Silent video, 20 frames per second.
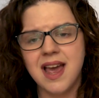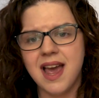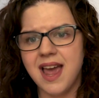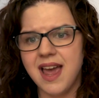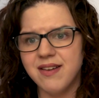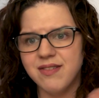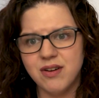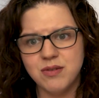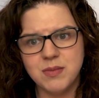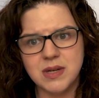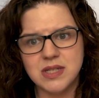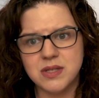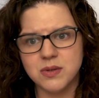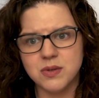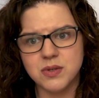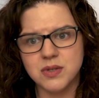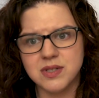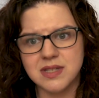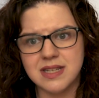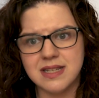I have all my
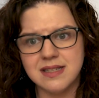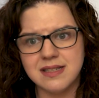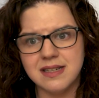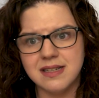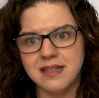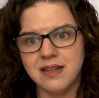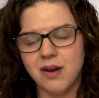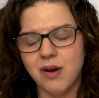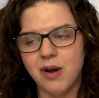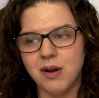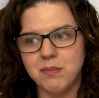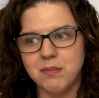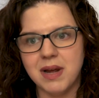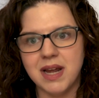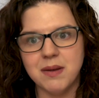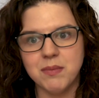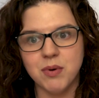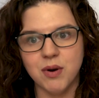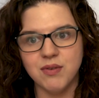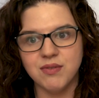socials listed on
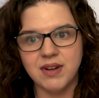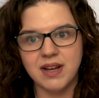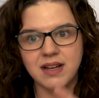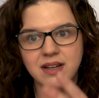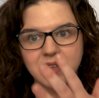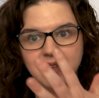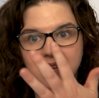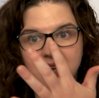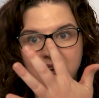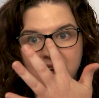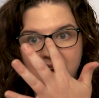my profile.